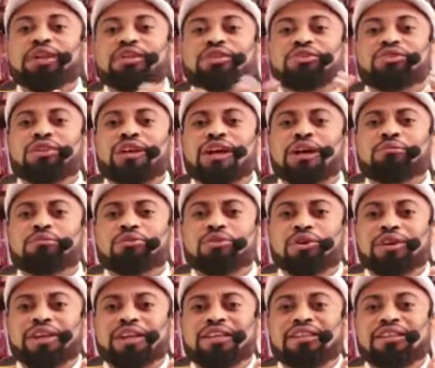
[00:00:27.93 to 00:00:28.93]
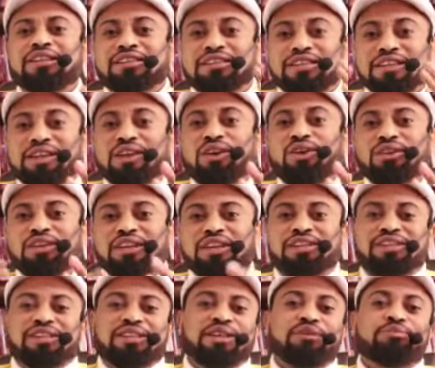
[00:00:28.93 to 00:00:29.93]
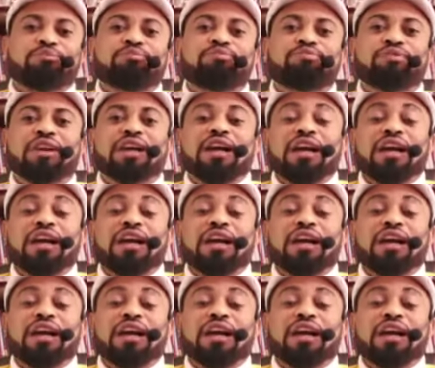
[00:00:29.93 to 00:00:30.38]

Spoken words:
Today I'm talking still on the same,